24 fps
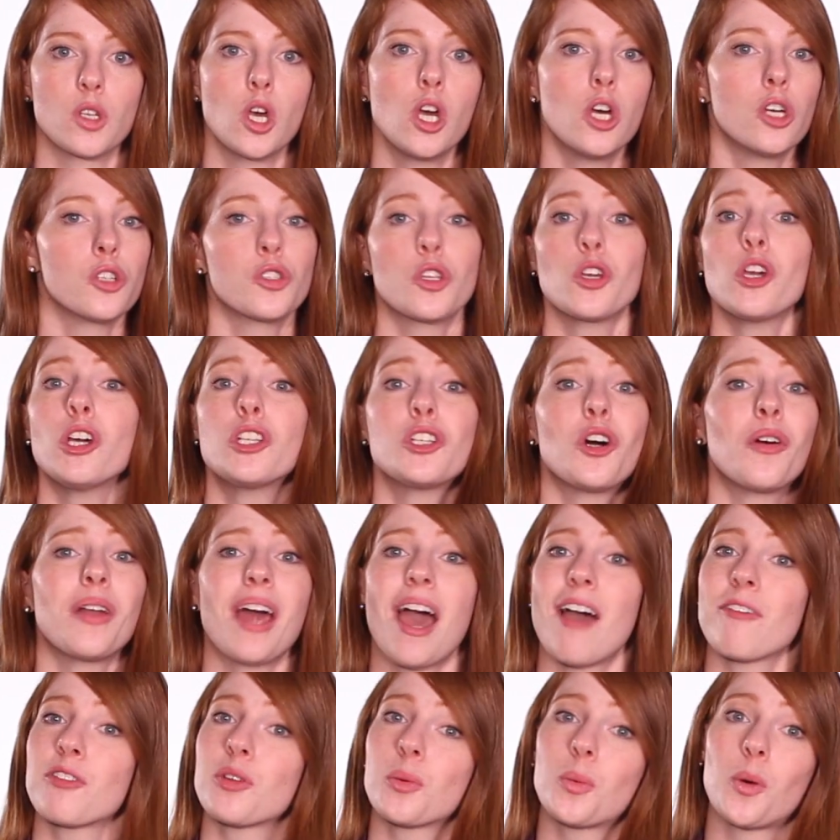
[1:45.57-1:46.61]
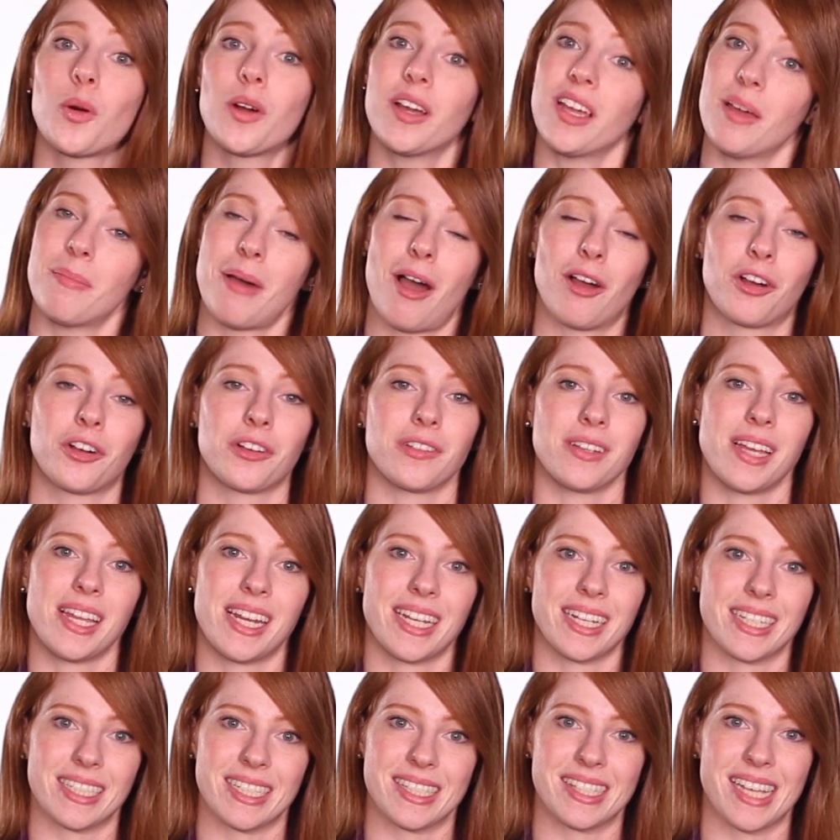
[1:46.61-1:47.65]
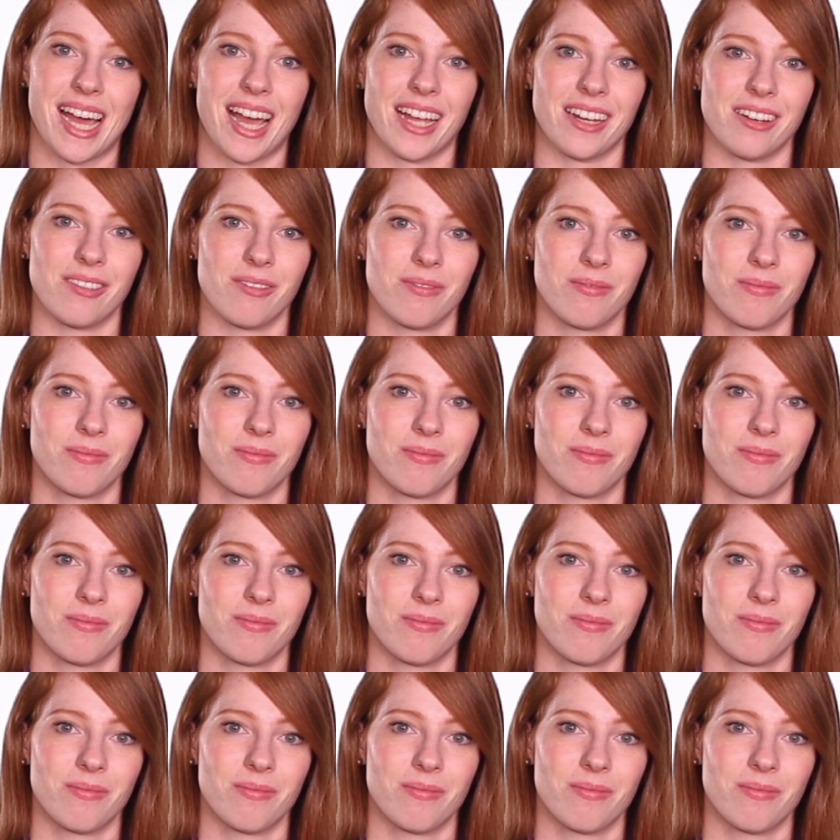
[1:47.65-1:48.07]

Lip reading: so you don't have to worry about creating a design.